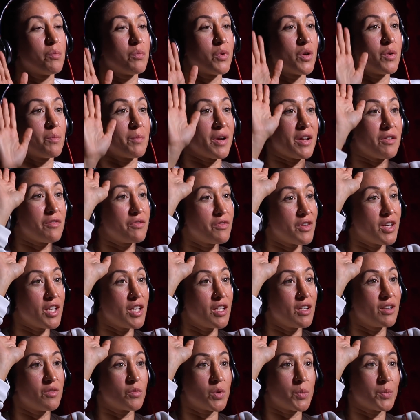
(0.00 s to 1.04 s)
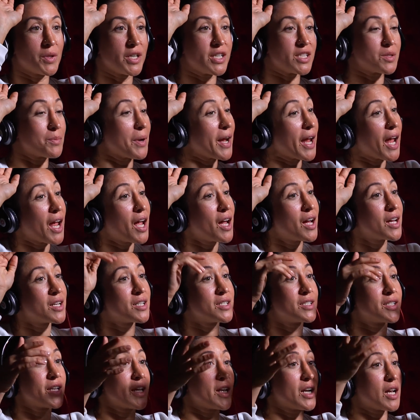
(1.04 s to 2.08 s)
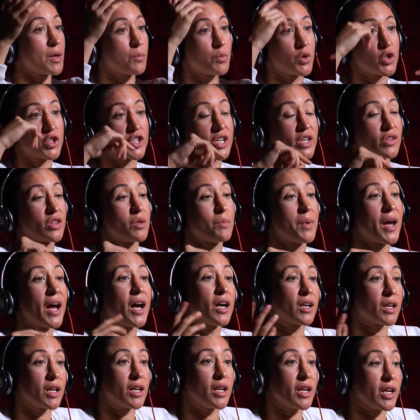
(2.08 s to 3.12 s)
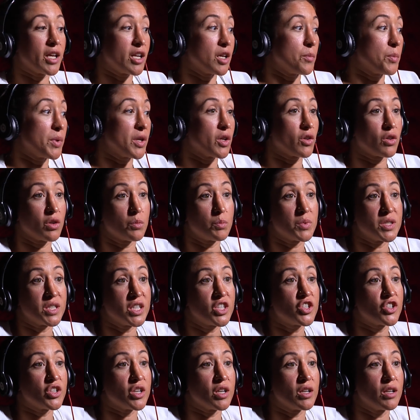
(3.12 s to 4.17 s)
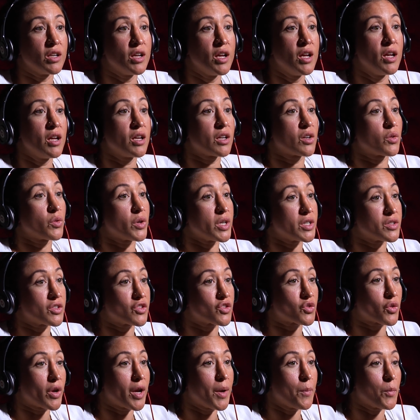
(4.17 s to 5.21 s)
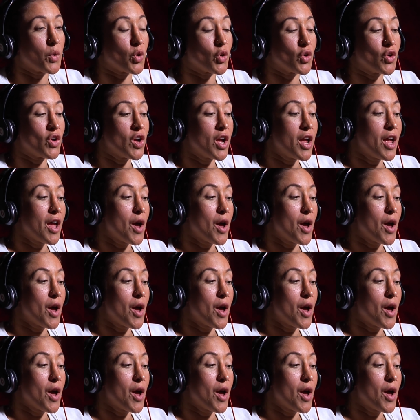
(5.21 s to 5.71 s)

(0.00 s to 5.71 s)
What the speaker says: put my feet, replace my hands, and I push out the back and I end up in a good position. Creates a scramble.